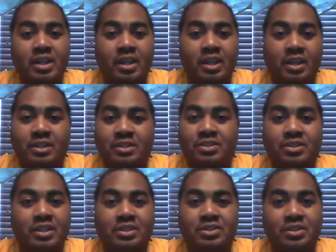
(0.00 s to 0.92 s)
And
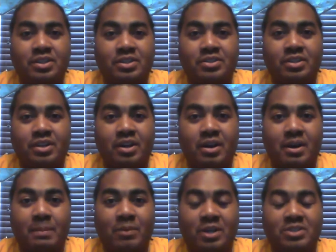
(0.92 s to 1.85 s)
it's just
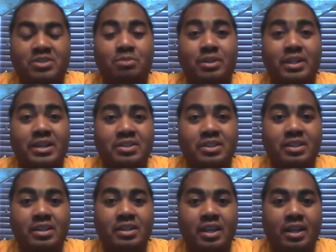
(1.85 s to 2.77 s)
it's a
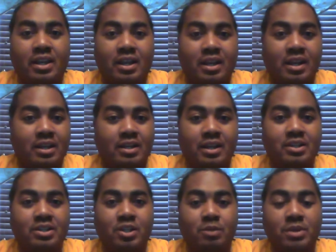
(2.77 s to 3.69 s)
blessing, and I
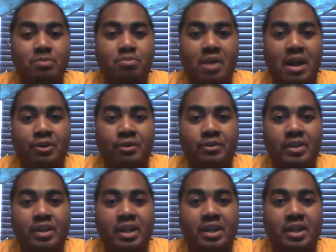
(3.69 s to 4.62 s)
couldn't be
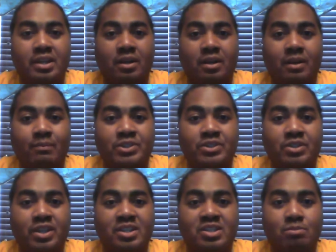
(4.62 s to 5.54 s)
prouder. And it's a
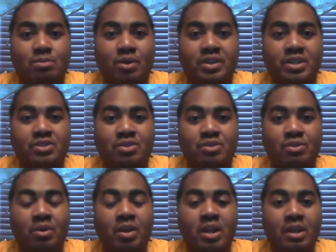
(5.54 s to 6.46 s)
testimony
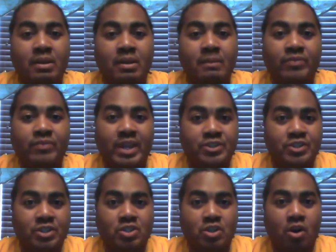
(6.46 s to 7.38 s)
to not
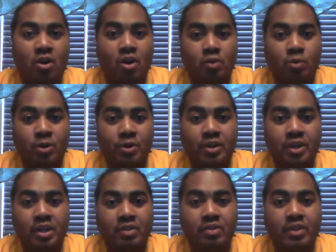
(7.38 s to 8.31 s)
just the hard
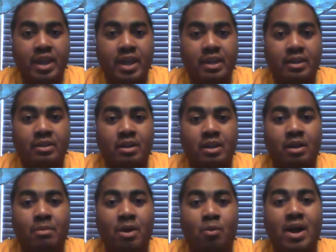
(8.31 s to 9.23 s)
work that
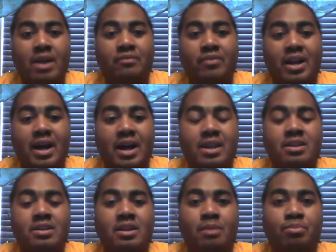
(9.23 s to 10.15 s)
my wife and
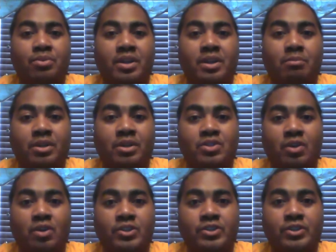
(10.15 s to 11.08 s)
I put in, but
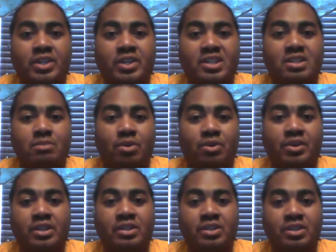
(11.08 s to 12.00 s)
it's also a
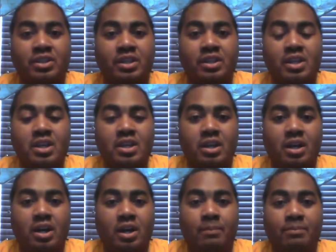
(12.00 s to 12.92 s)
testimony to the
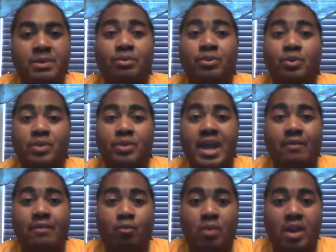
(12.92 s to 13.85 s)
people that we
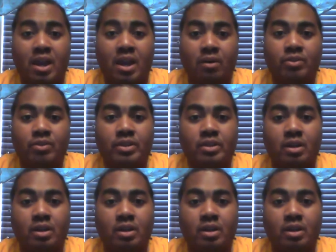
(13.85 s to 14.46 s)
have around.